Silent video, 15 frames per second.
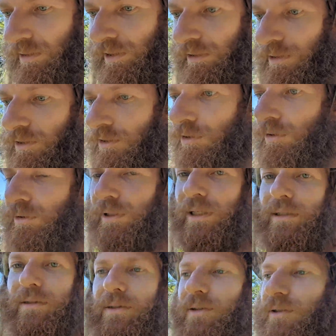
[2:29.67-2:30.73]
lots of
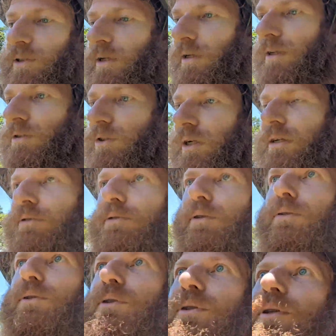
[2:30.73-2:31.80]
durians,
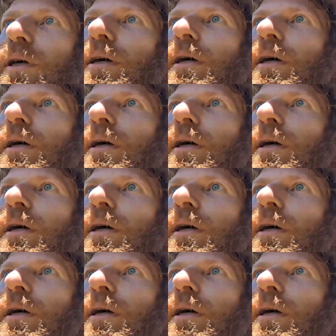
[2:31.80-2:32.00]
jackfruits,